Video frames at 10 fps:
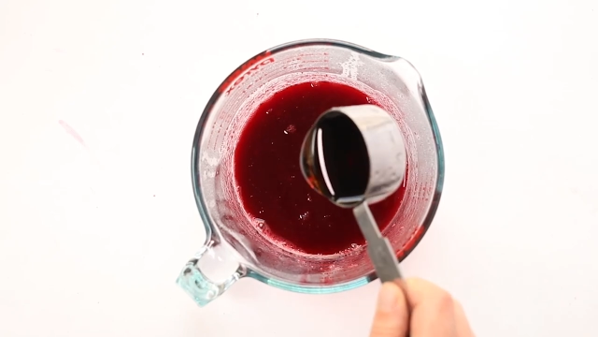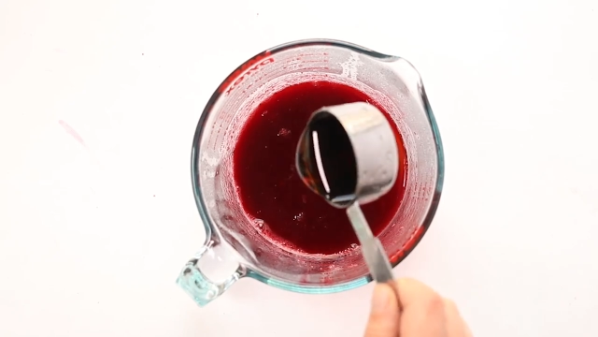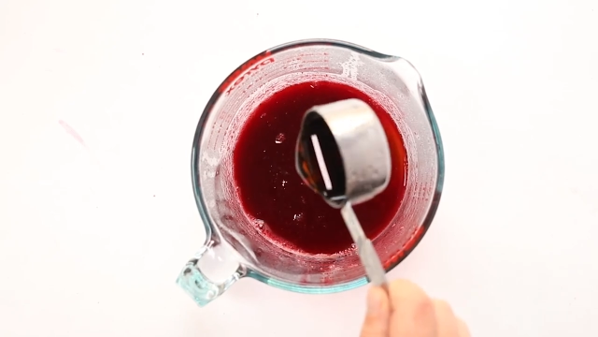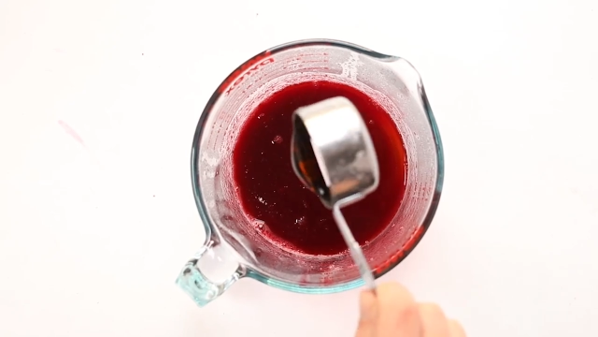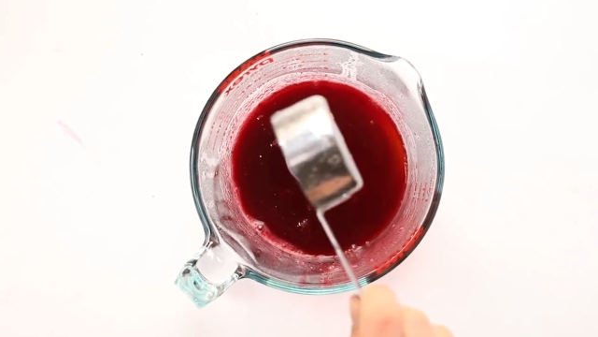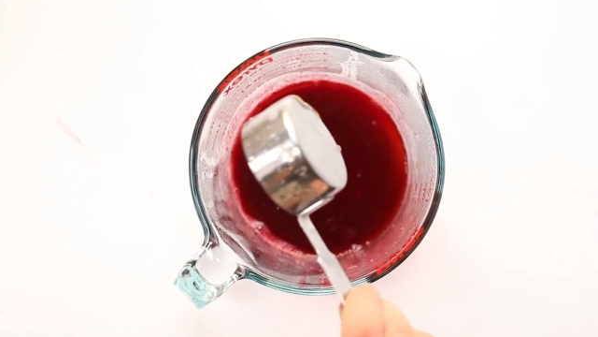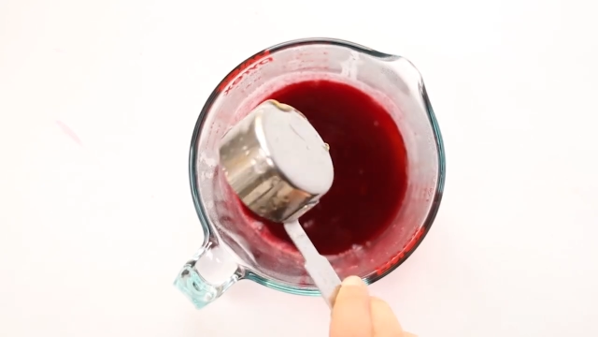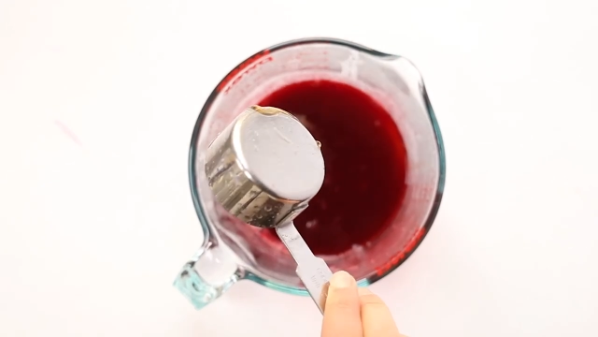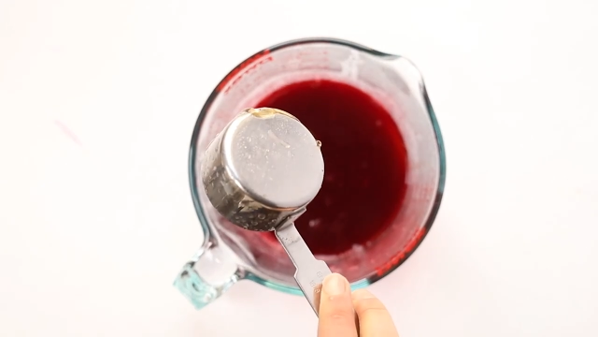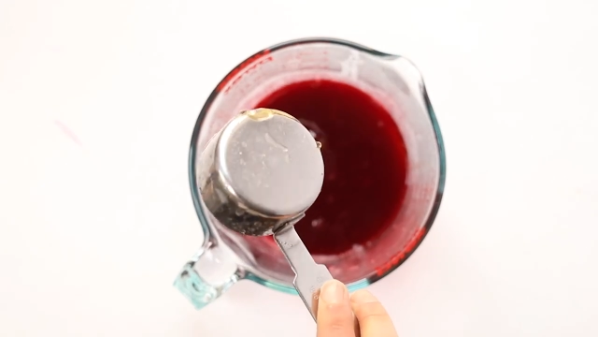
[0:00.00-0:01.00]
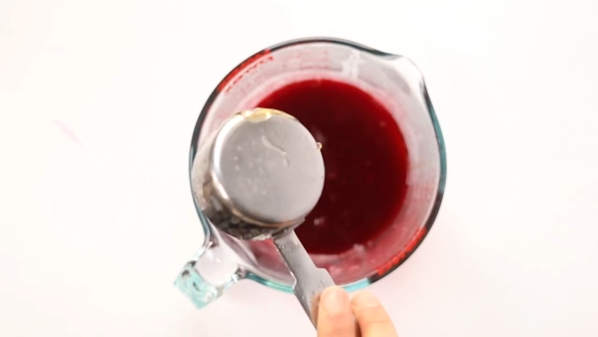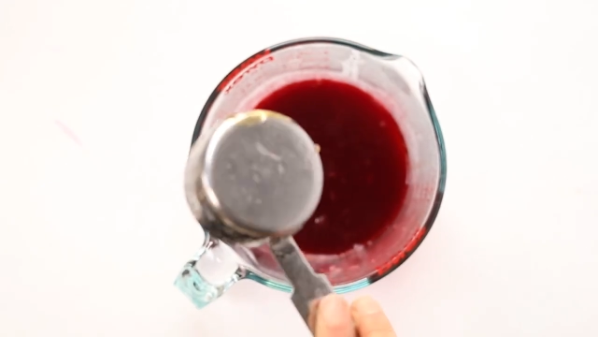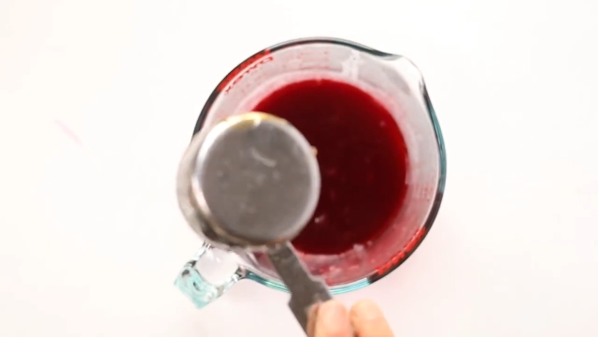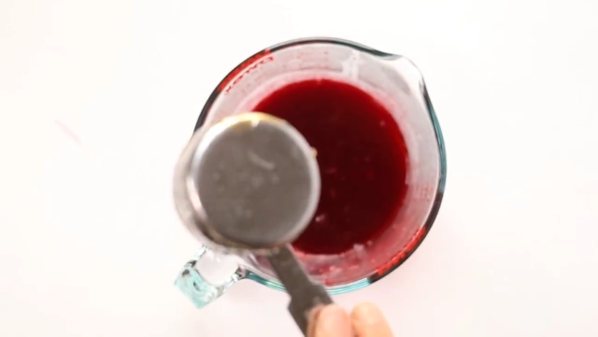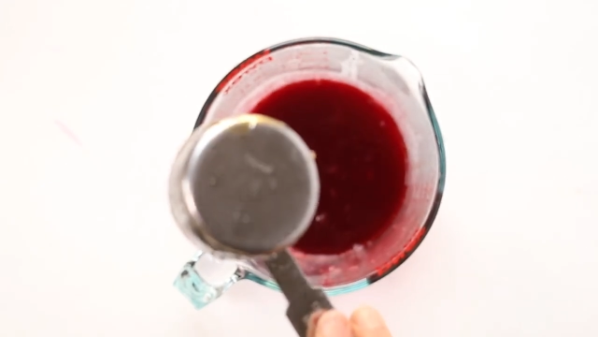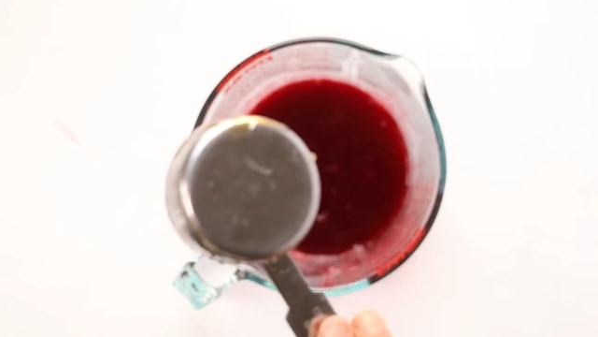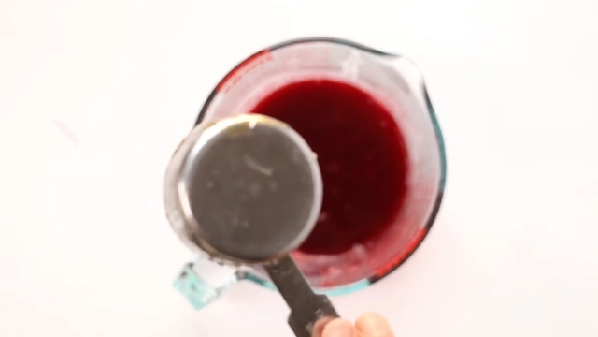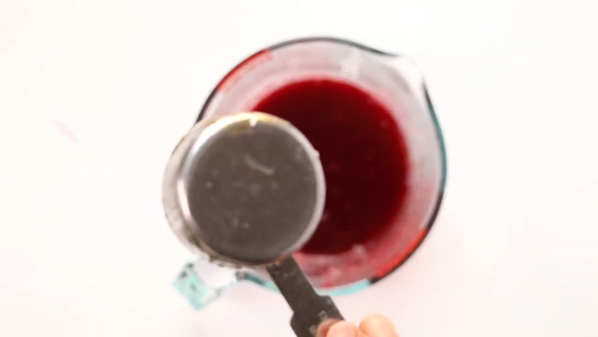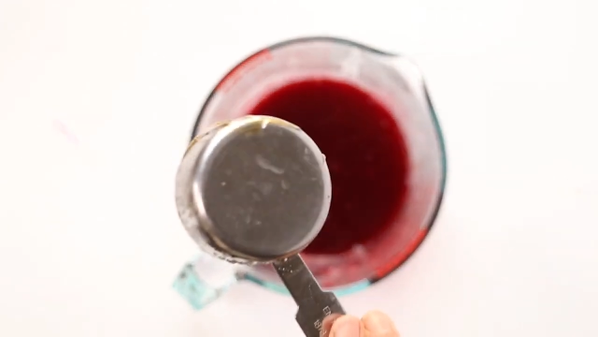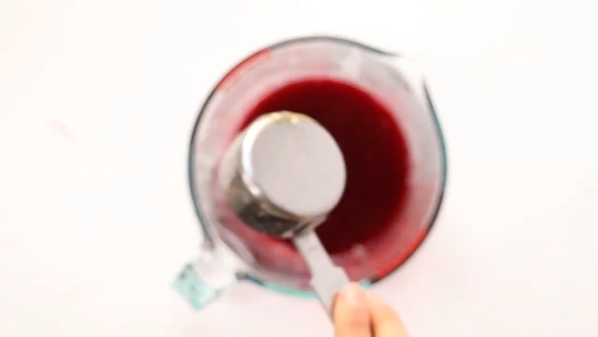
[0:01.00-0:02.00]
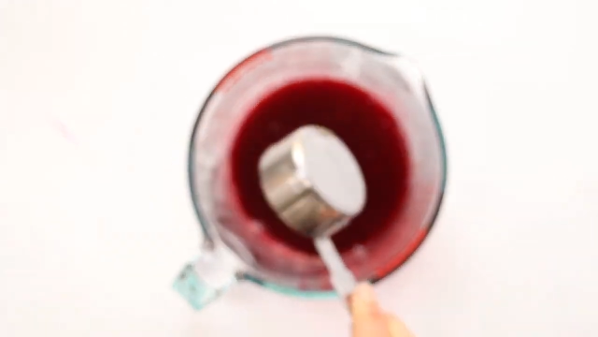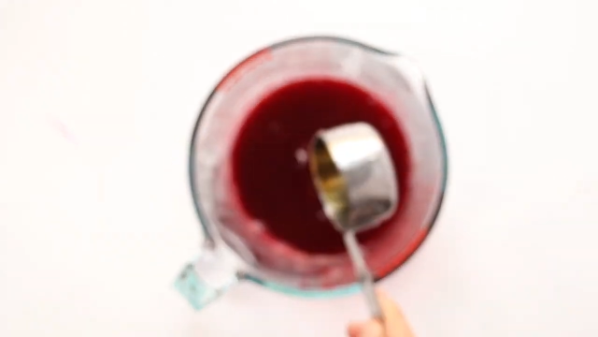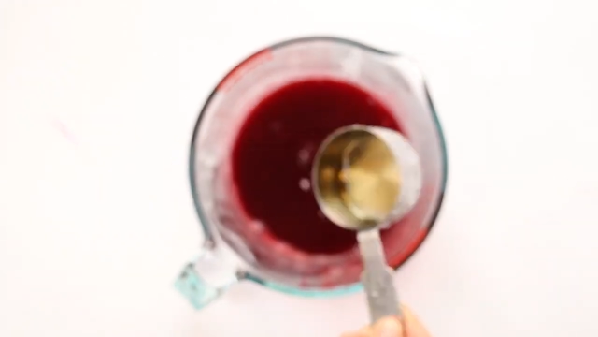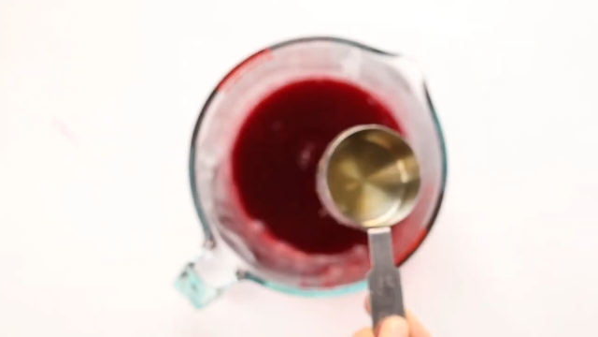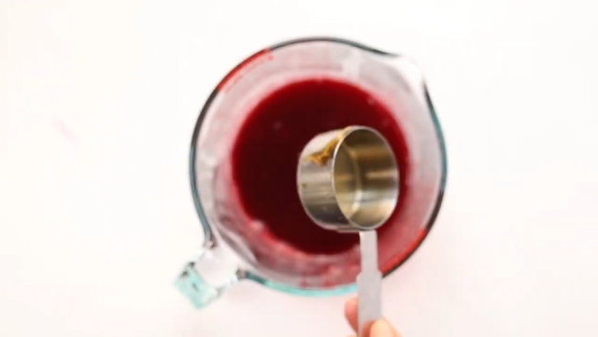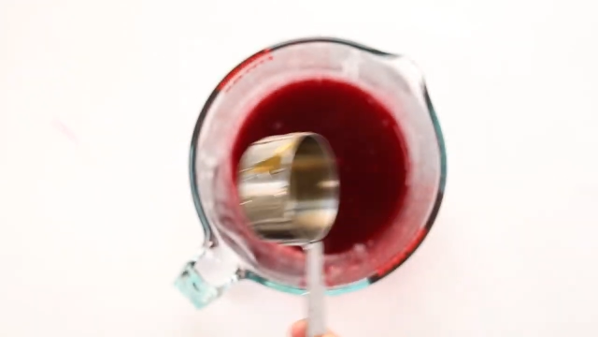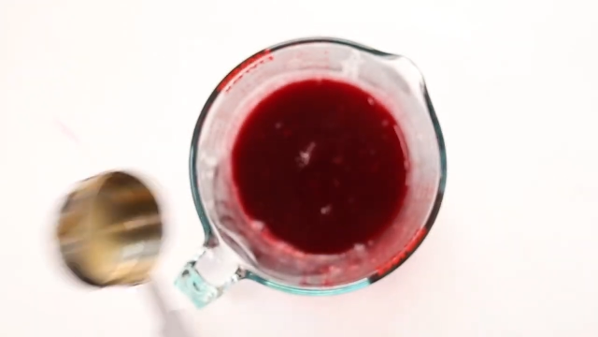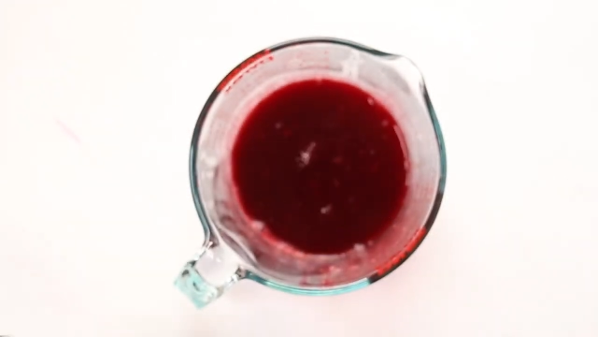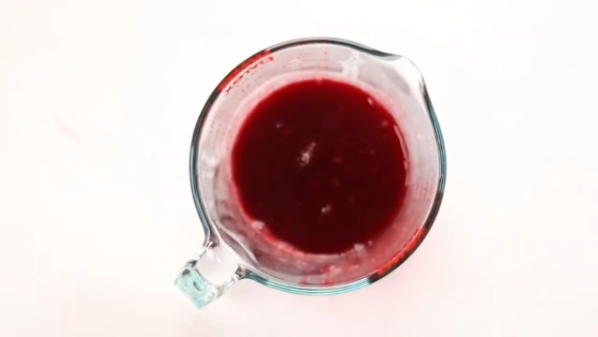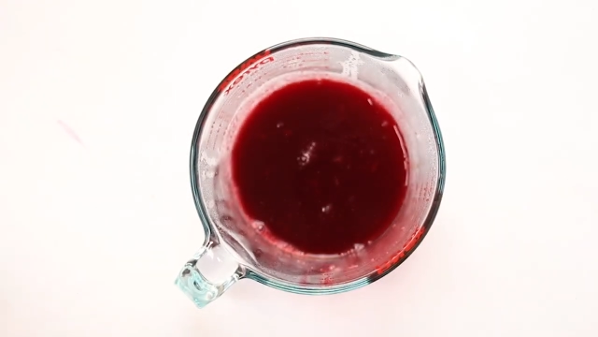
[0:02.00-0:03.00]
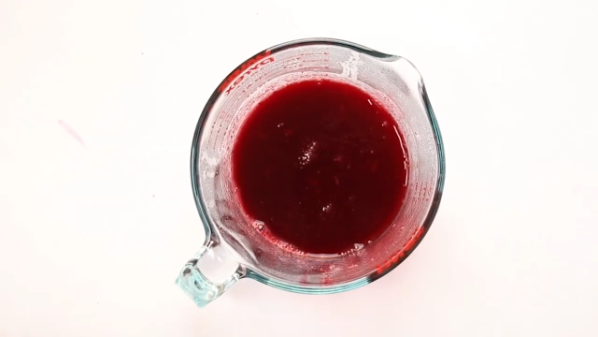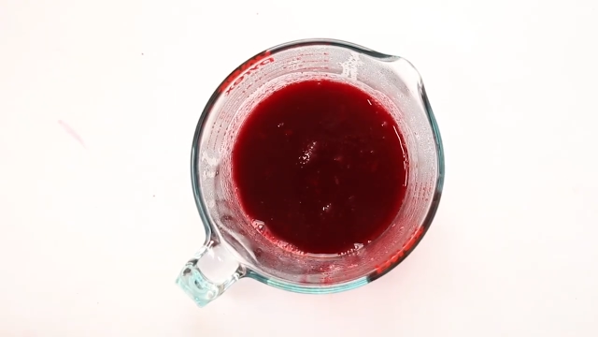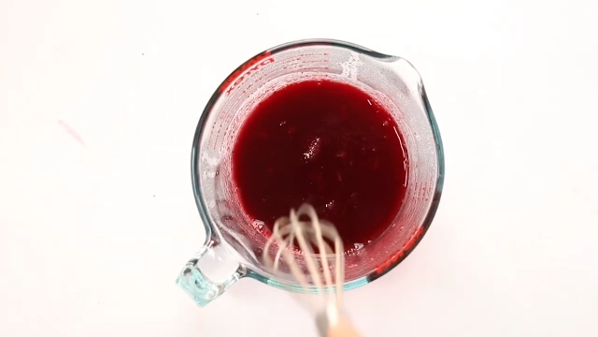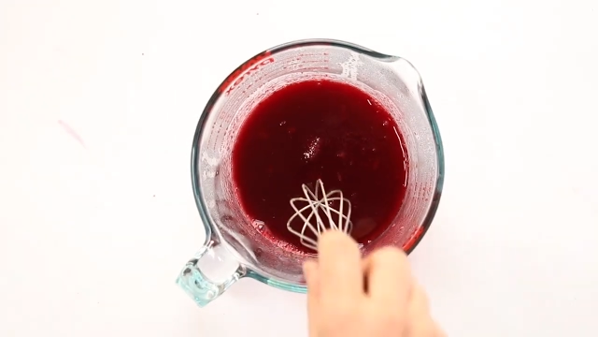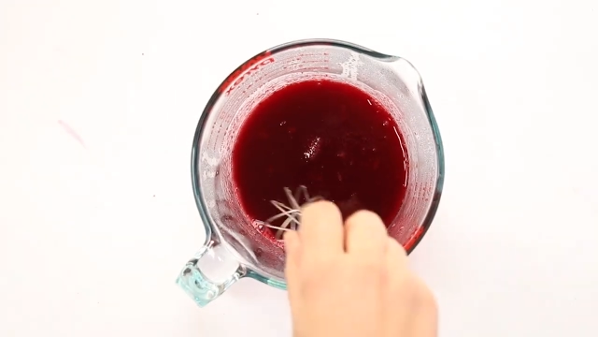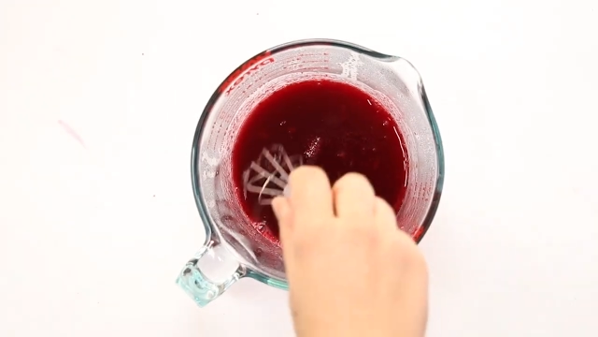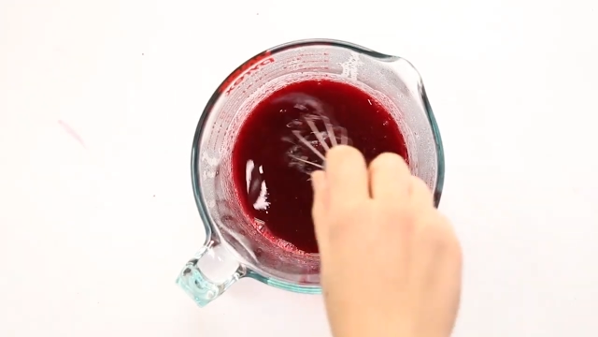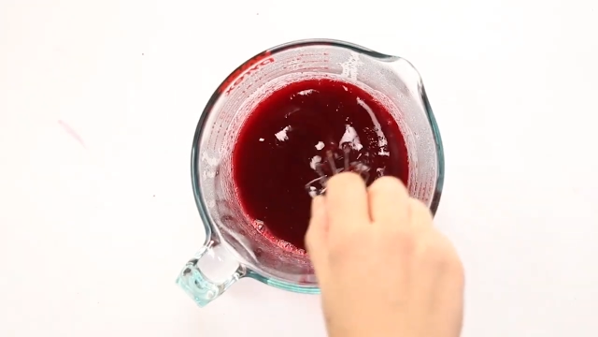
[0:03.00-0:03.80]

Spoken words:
[unreadable: no face in view]